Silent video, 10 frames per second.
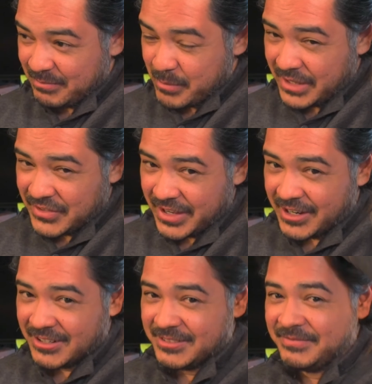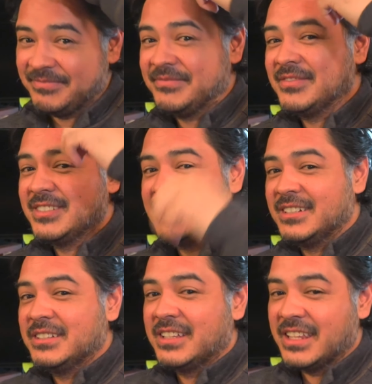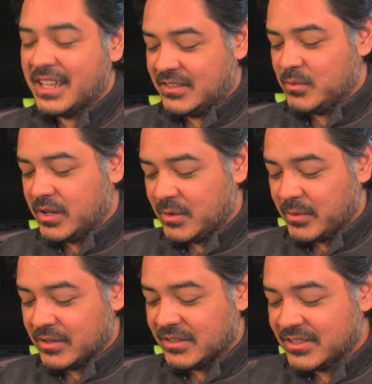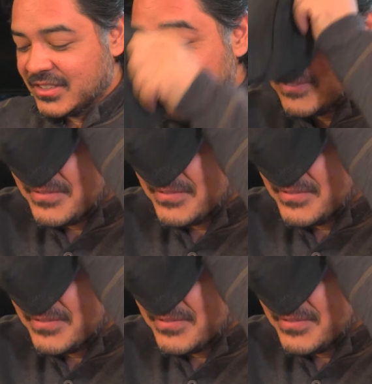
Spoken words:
mess hair. And that's why I wear this